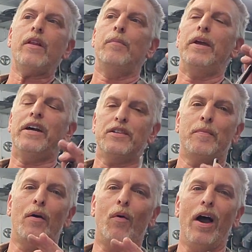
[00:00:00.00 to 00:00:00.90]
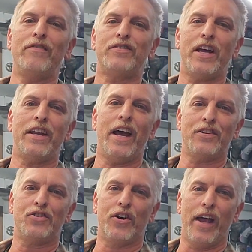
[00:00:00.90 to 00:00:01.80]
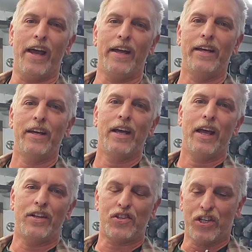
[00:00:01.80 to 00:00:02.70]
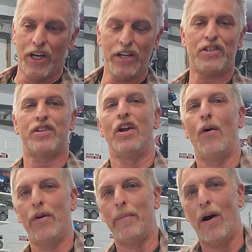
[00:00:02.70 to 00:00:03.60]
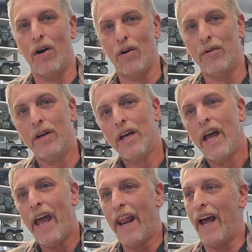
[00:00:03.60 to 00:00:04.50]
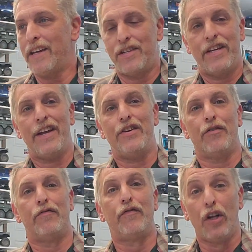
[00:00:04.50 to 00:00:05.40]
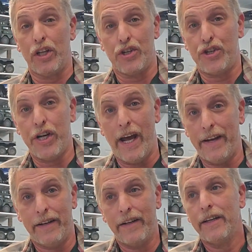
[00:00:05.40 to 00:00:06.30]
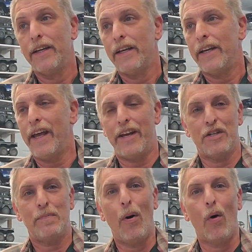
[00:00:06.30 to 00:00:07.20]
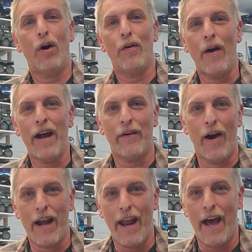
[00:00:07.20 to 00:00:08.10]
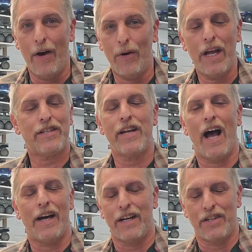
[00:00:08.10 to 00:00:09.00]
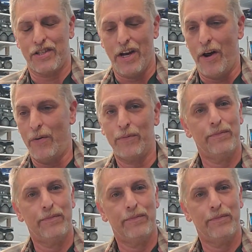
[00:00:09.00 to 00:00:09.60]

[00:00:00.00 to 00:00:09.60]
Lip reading: because my wife said yesterday, it's going to snow tomorrow, and I said, you're full of shit. It is pouring rain right now. It's not going to snow.